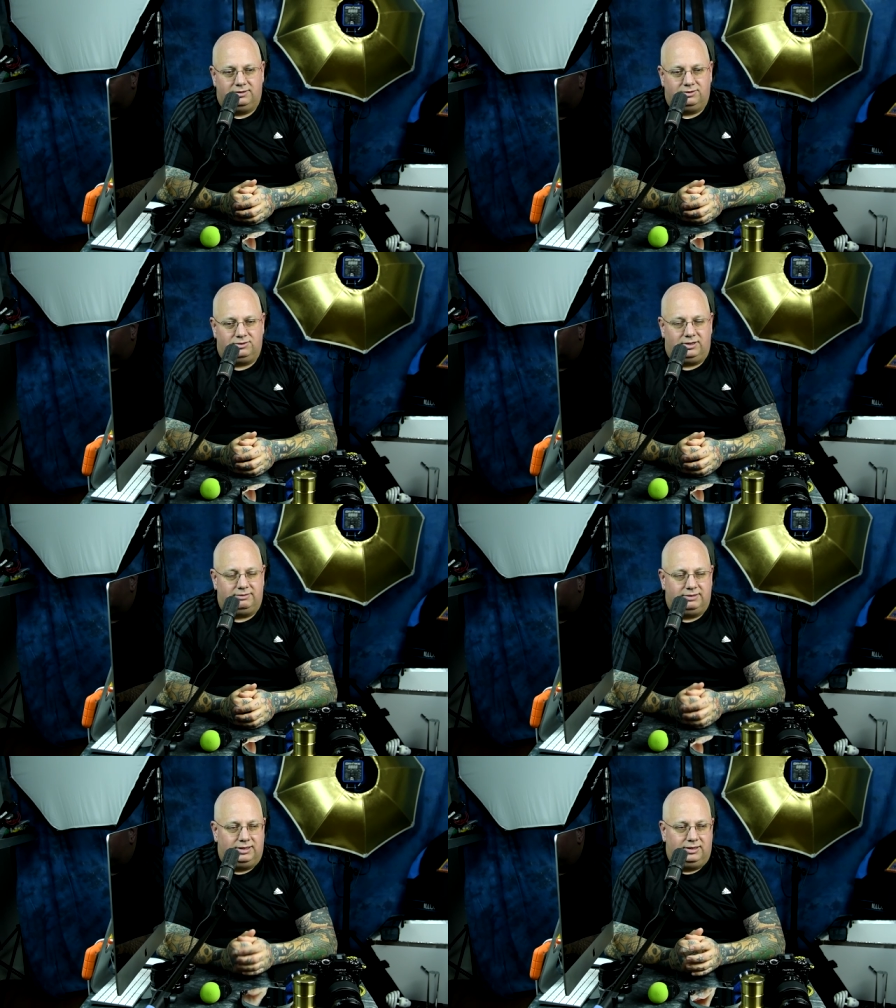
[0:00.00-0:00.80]
There's a,
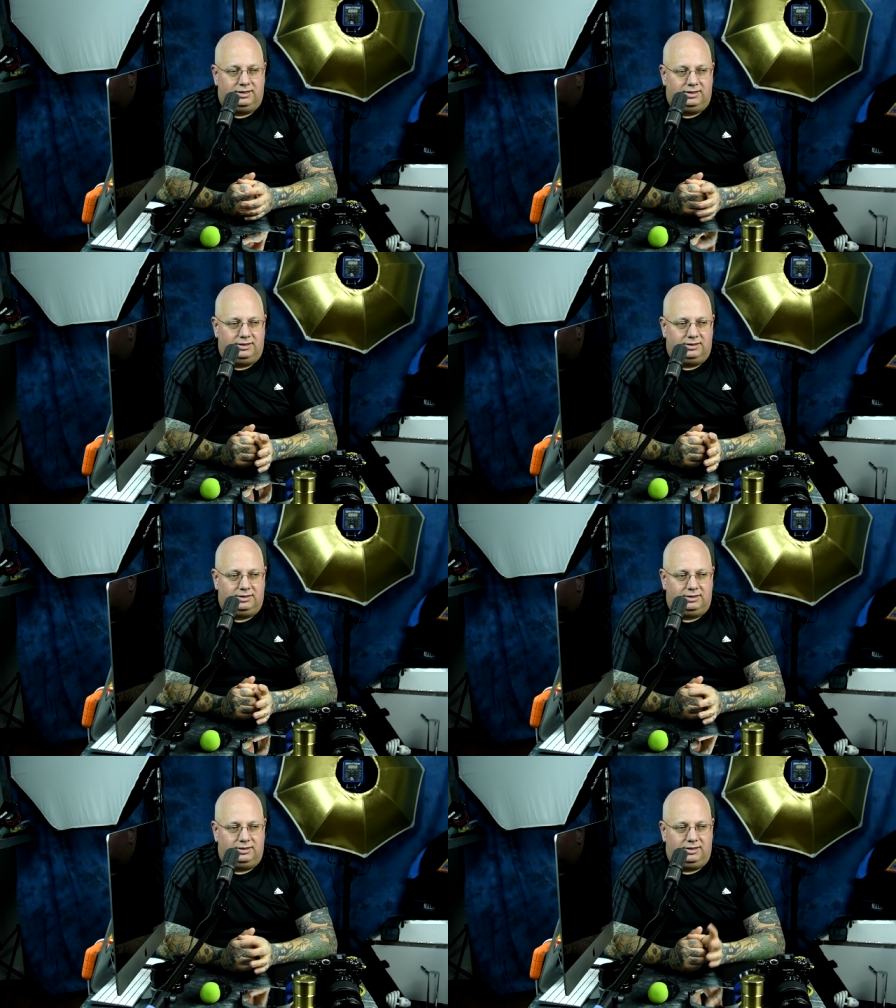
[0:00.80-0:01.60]

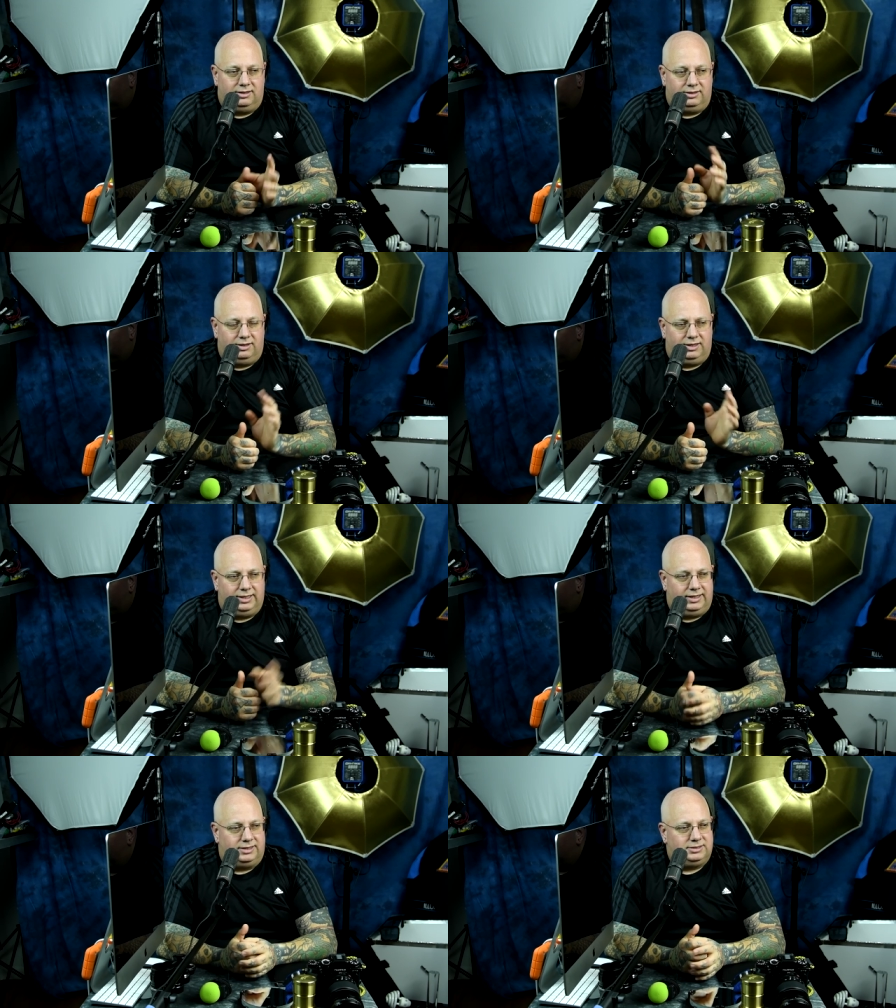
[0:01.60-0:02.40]
uh,
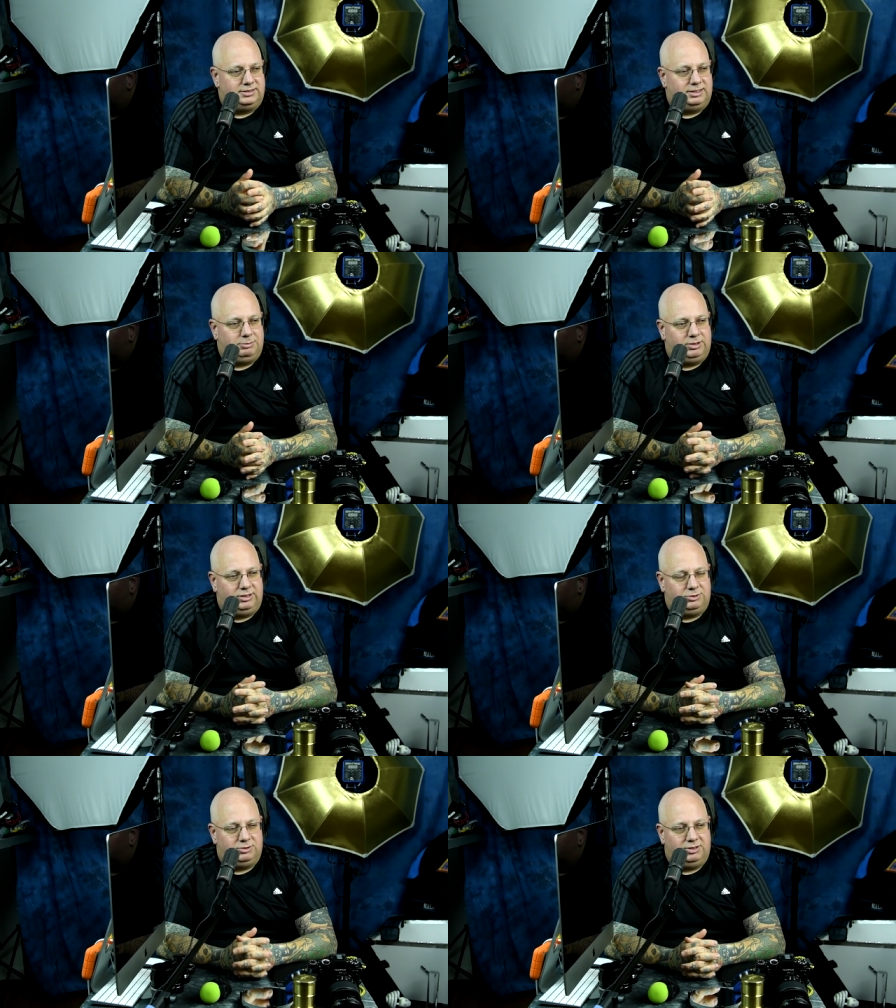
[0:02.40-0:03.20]
Yannick actually sent me a
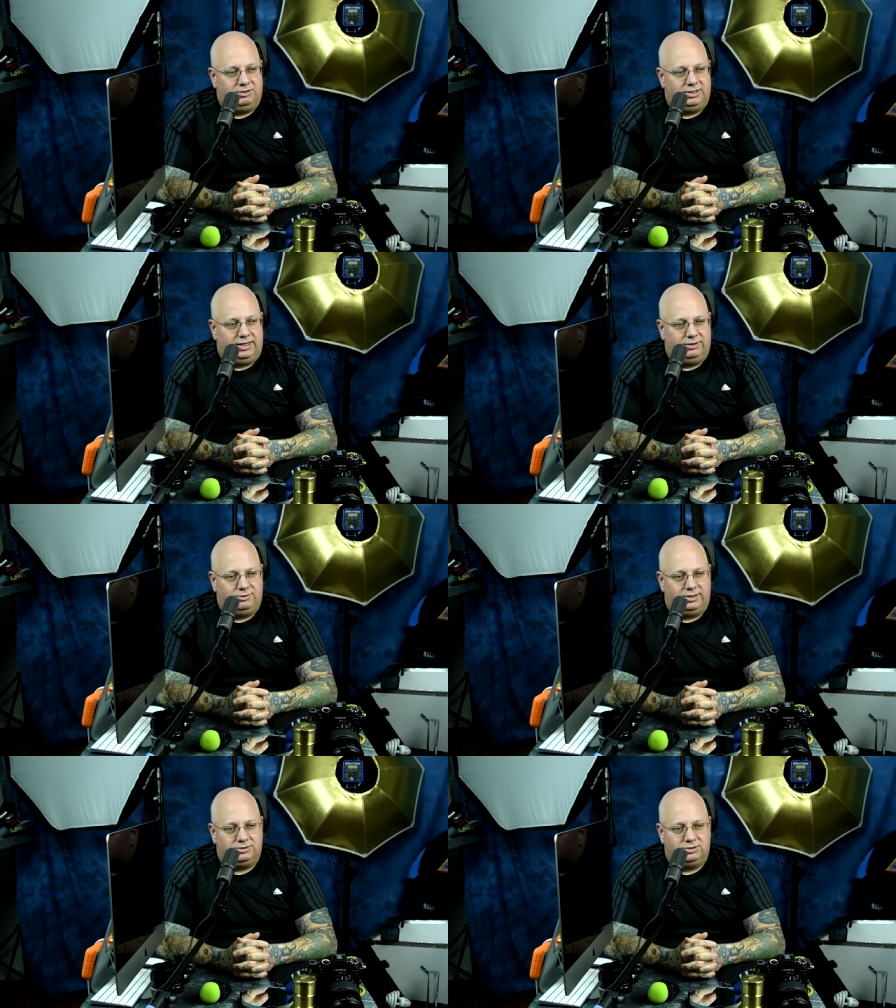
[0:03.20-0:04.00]
link to another guy who
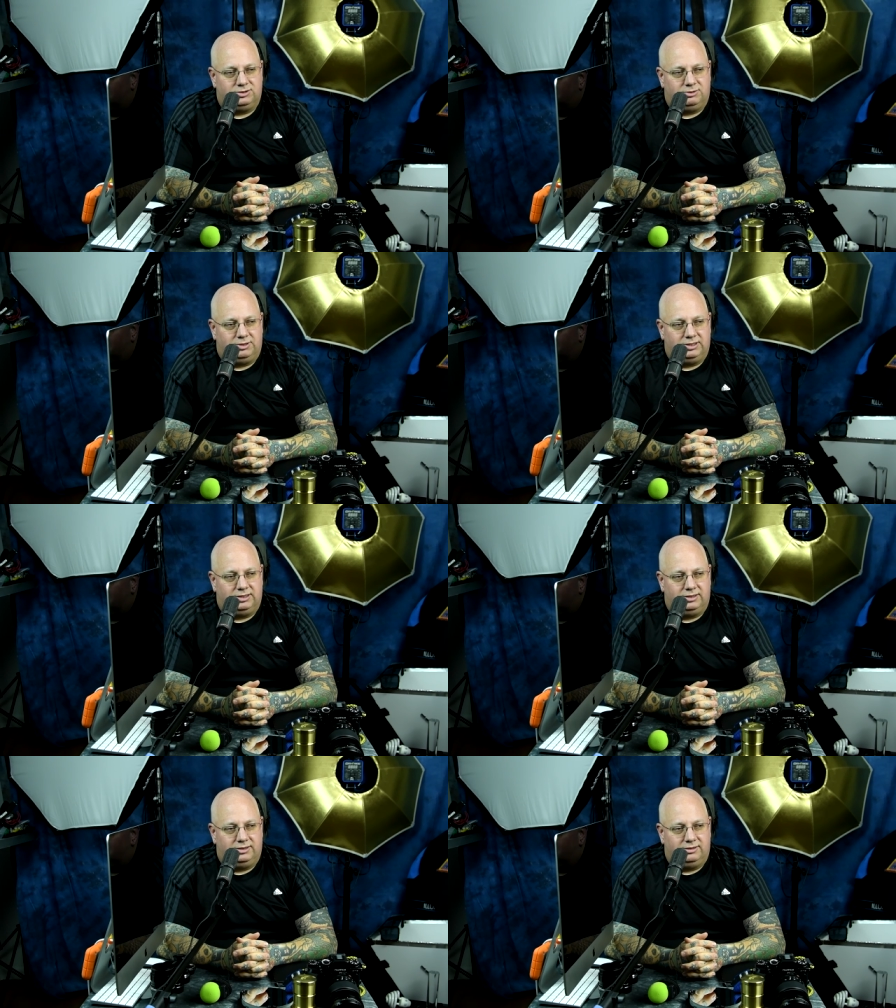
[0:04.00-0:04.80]
was actually showing
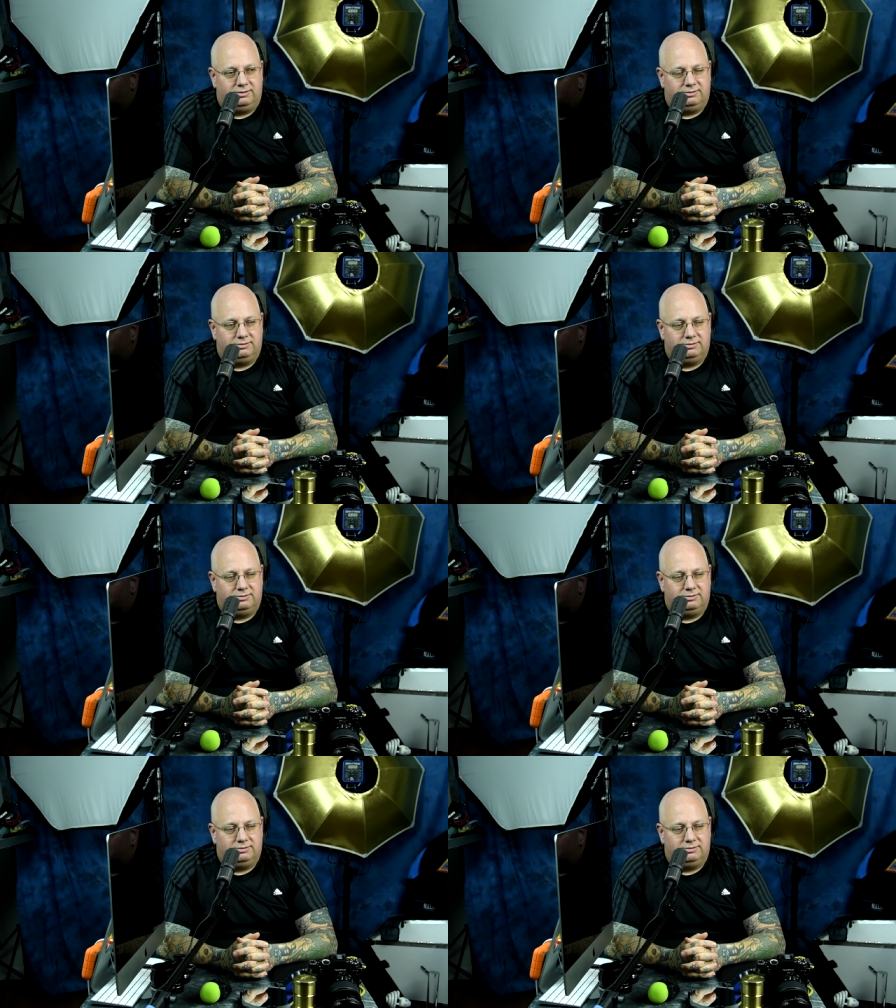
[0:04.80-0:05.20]
the uh,